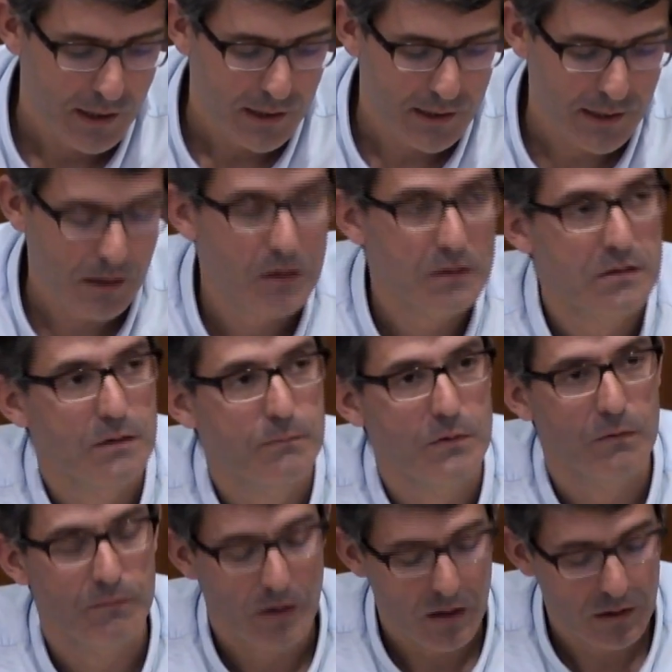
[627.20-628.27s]
The concept
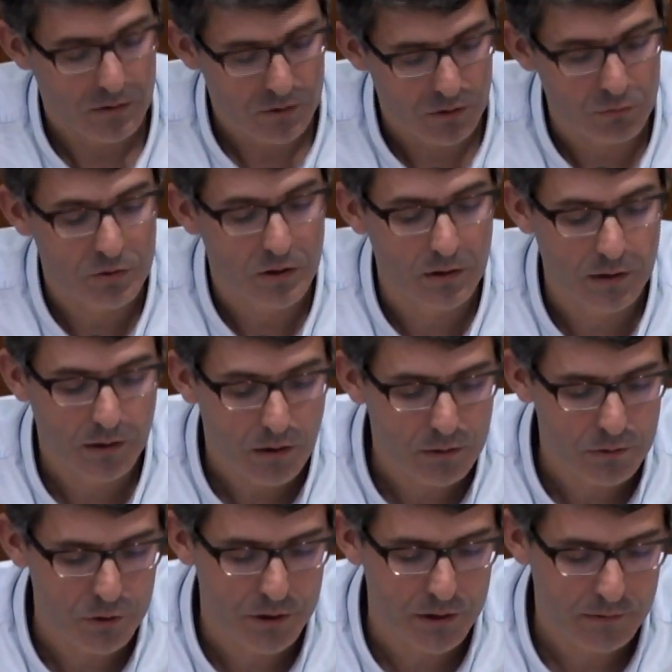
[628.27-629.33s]
of social
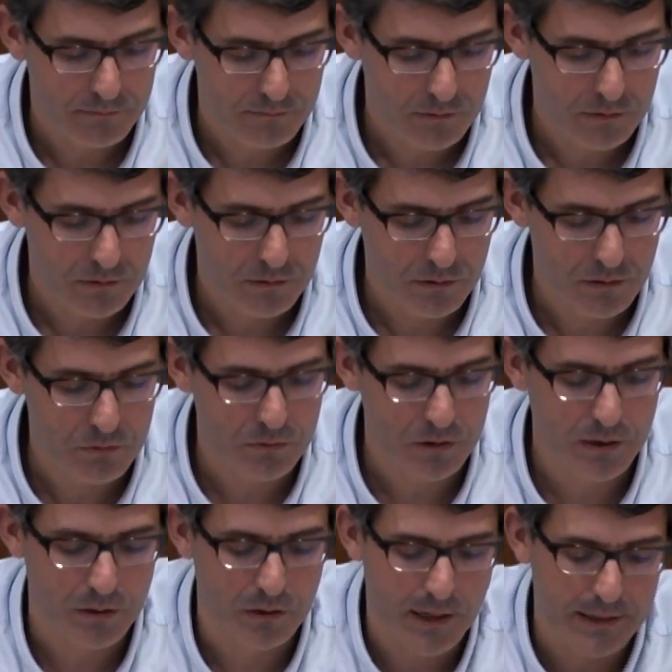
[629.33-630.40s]
ecology, closely
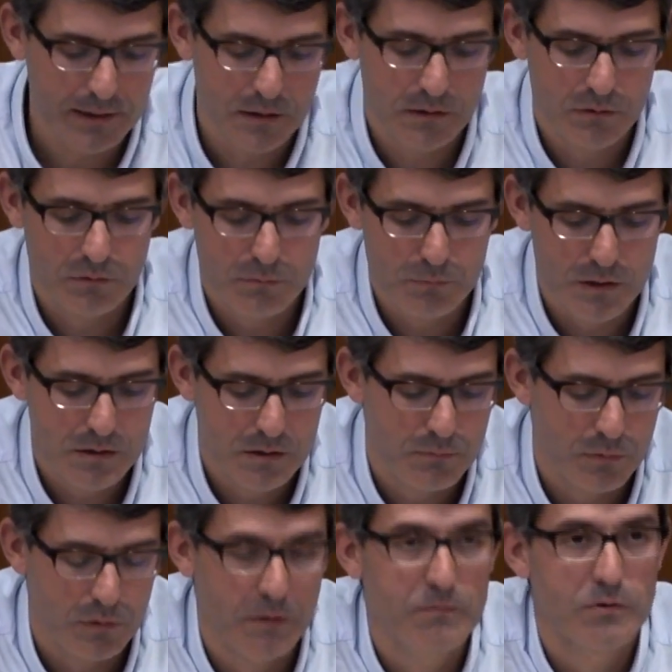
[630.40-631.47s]
connected to the
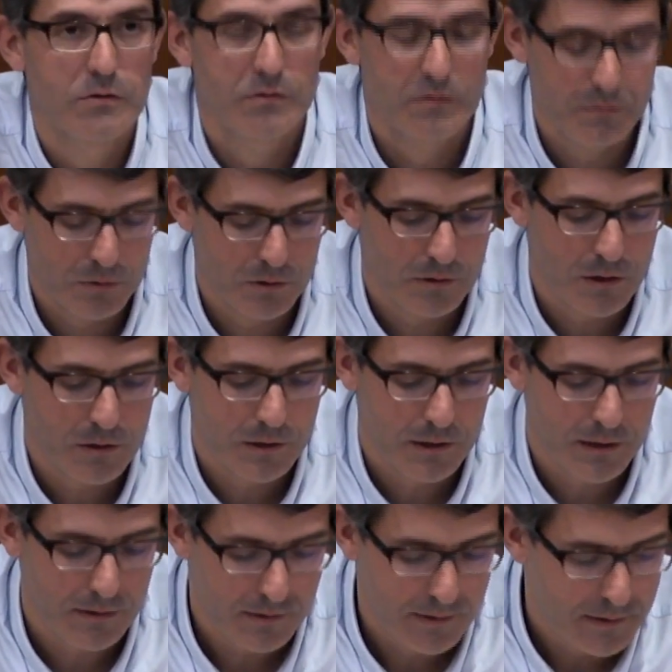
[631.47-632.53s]
principle of
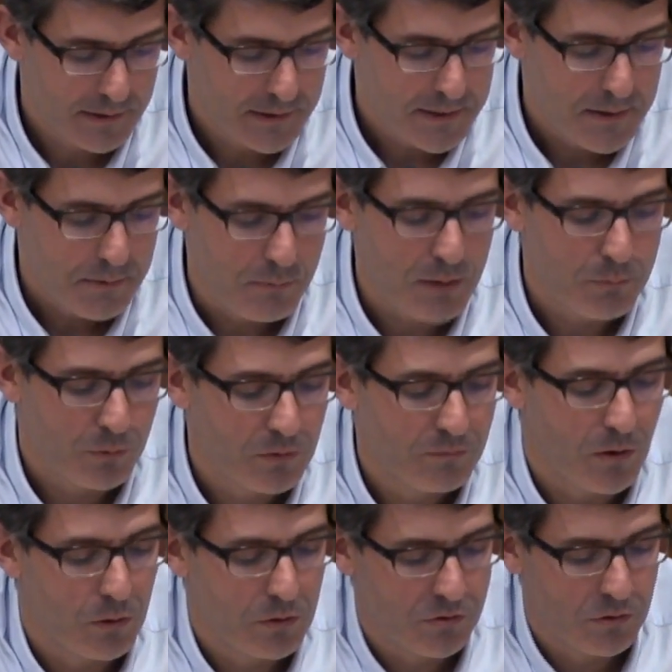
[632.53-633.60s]
subsidiarity, may prove
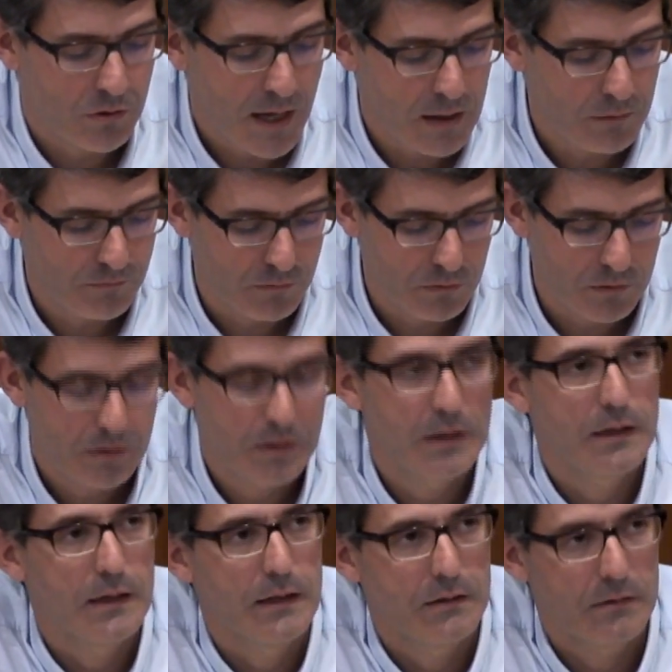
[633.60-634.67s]
also helpful
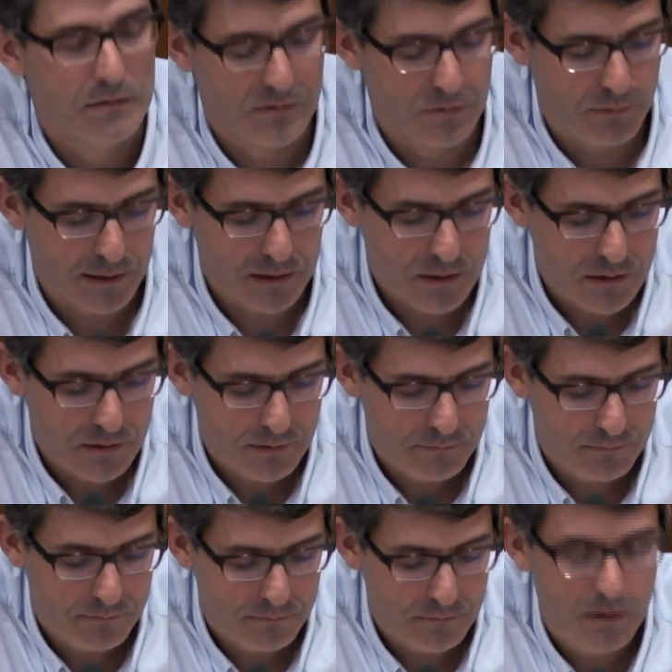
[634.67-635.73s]
in this debate.
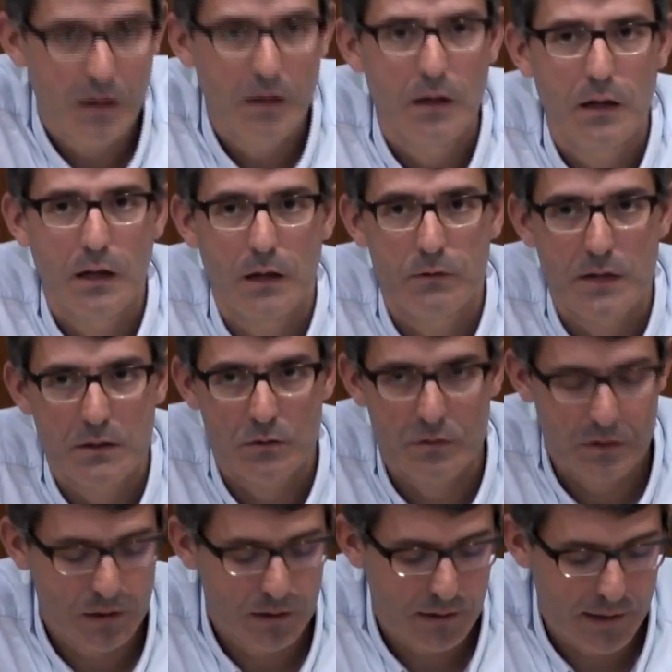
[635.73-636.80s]
Laudato
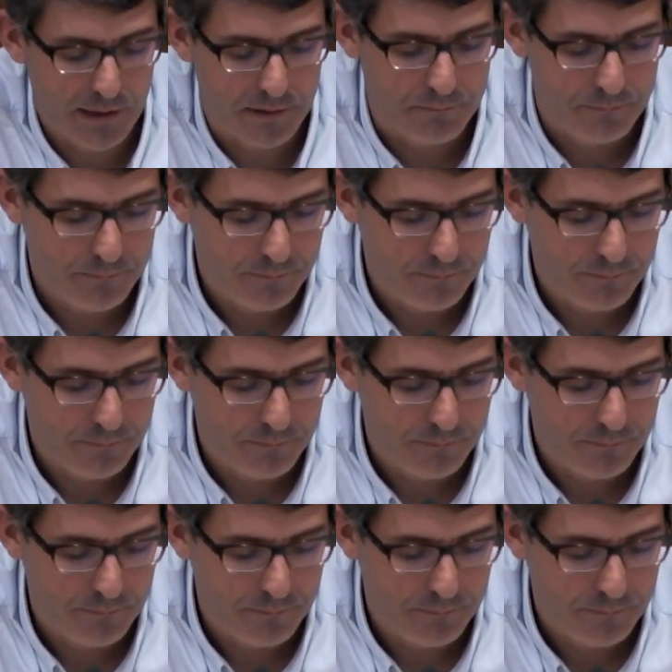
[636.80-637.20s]
si again.